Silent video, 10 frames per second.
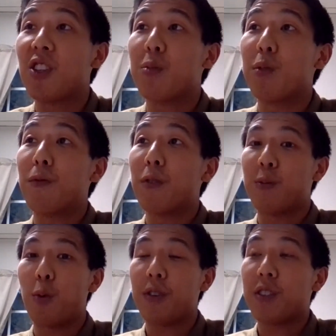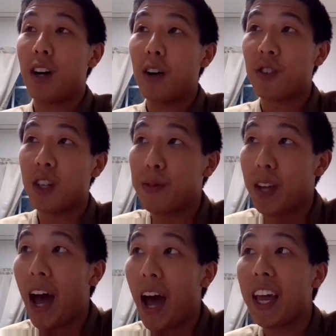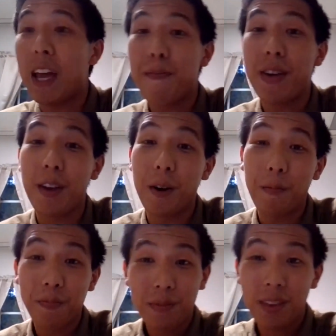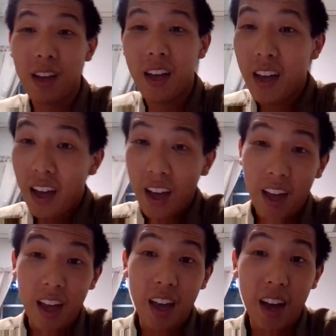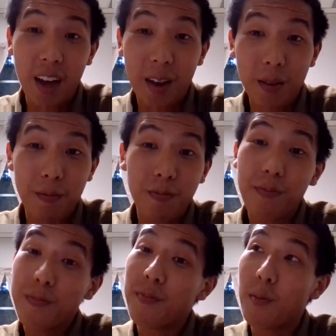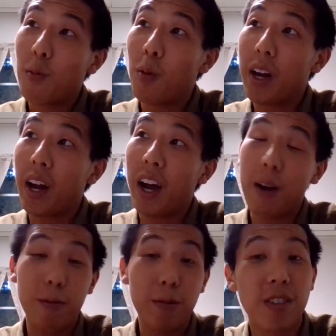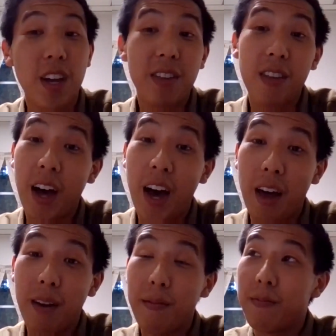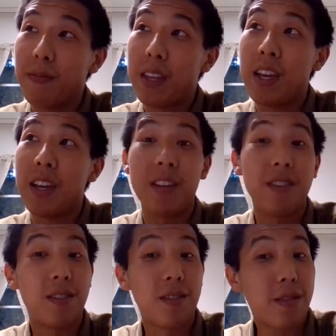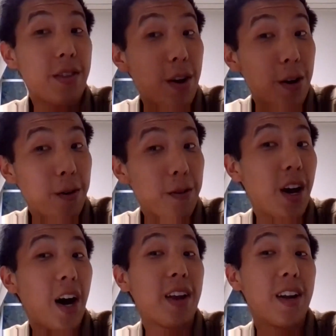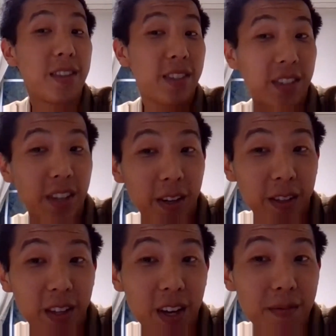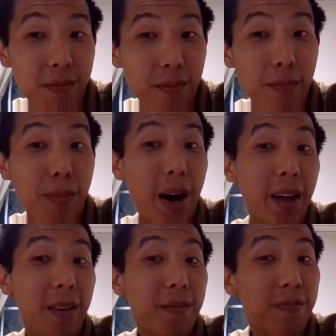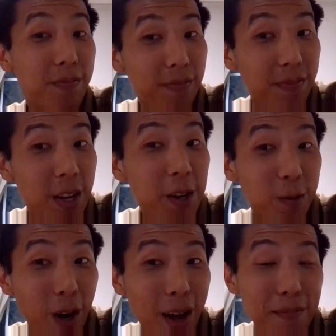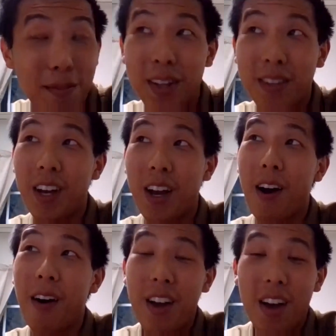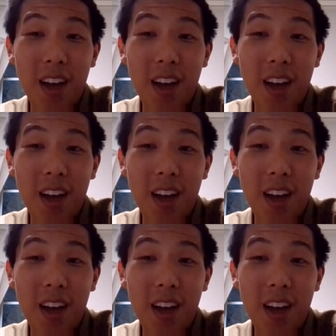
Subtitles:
eligible for sports scholarships at APU? And what I will say to that is no, not necessarily, but here's why. And so